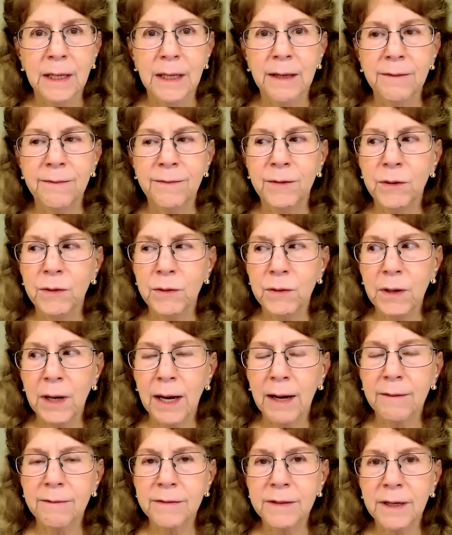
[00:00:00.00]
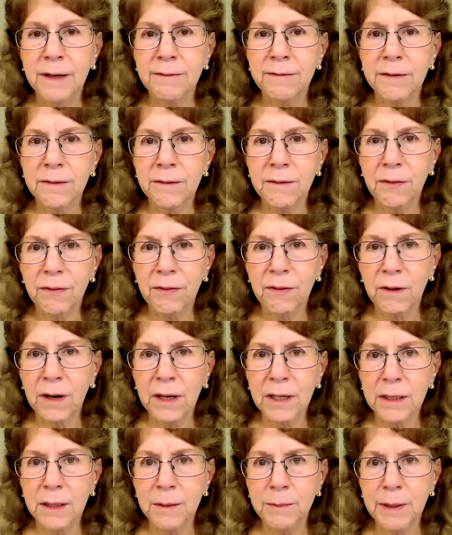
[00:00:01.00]
If you have never
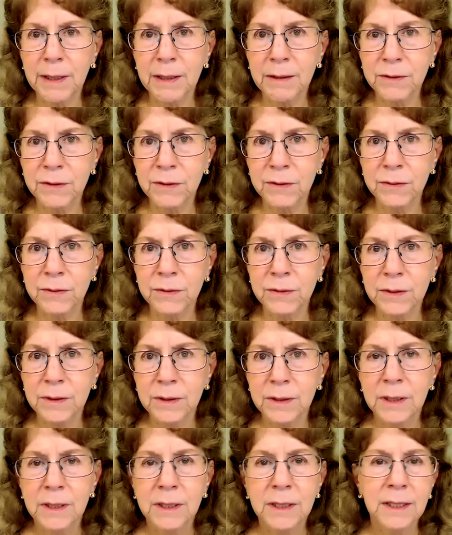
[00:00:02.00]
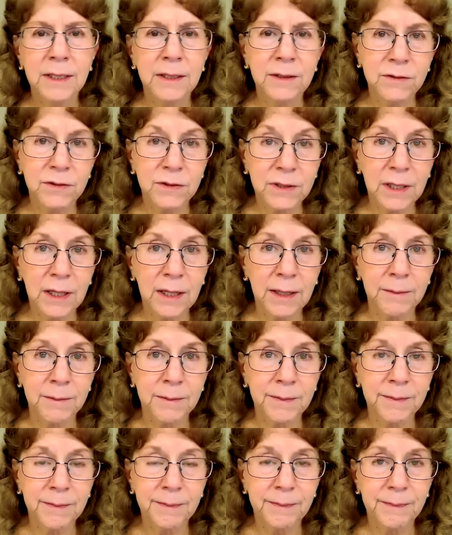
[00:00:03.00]
thought about you, it's
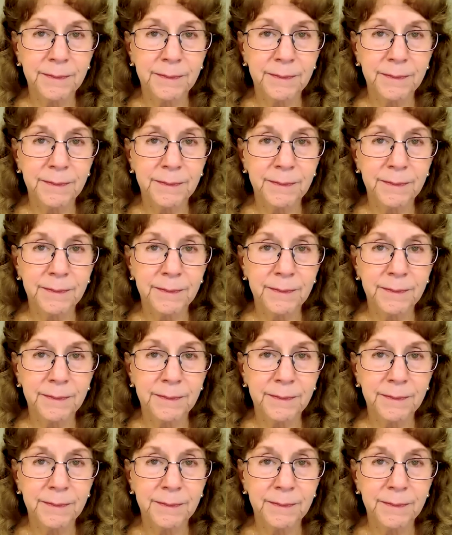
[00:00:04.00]
time.